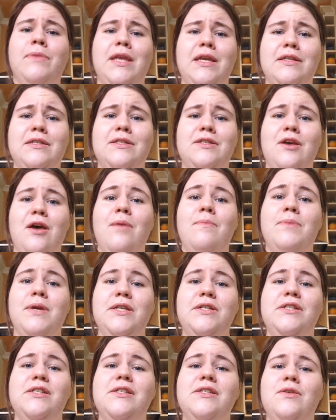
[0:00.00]
Insert
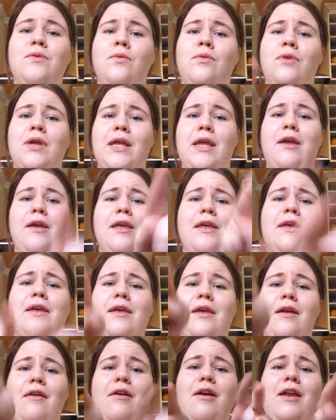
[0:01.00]
pictures here, here,
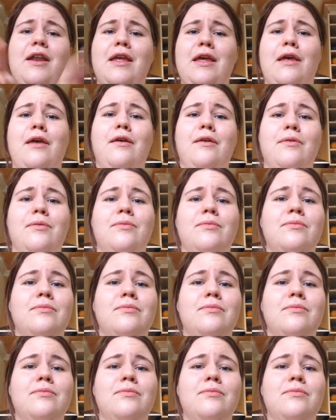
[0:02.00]
here, and here.